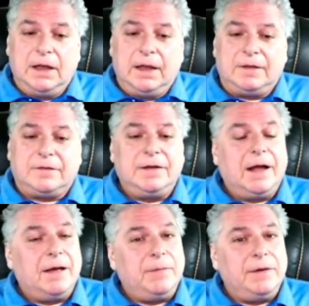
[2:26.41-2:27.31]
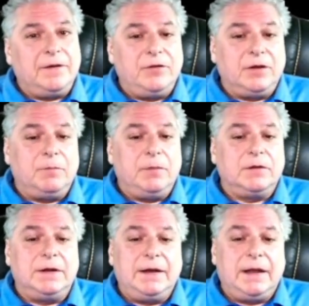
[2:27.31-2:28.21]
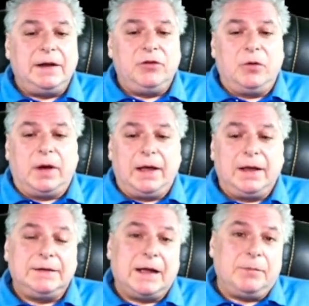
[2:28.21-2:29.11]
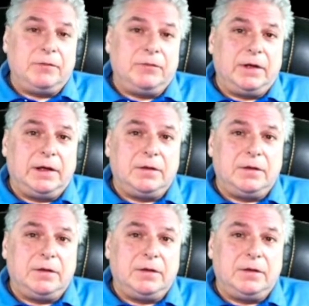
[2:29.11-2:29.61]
It's not because you could build a native UI on top of